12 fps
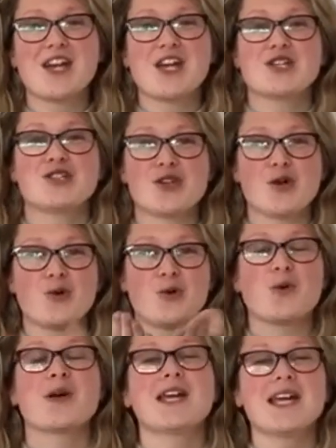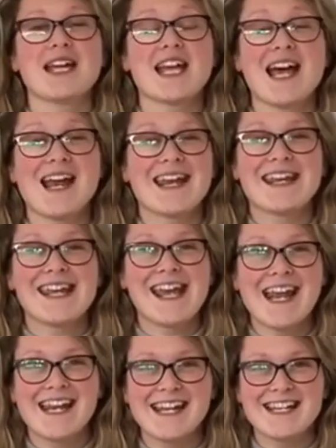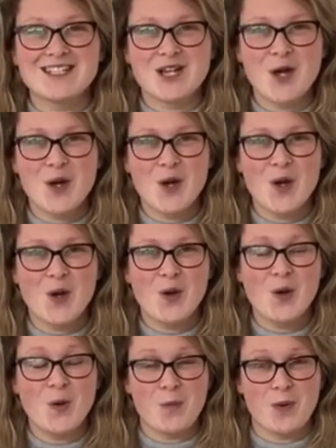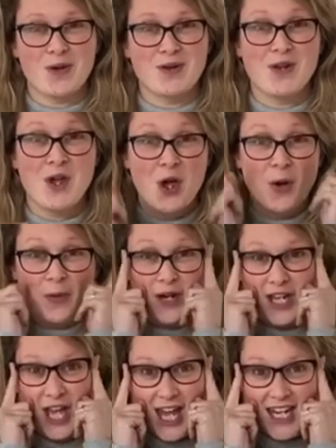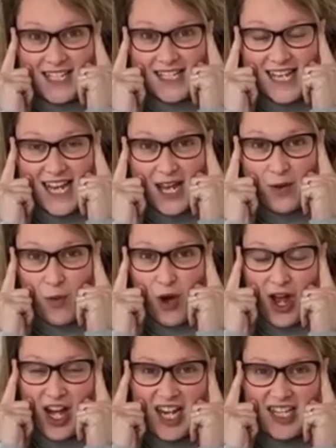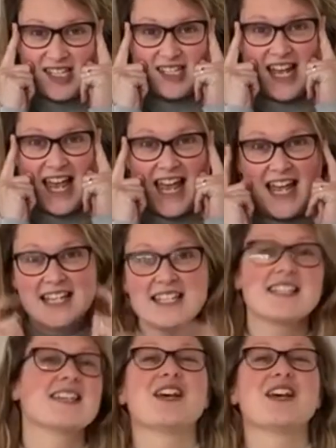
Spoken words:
So we're gonna get it open. We're gonna see what it says.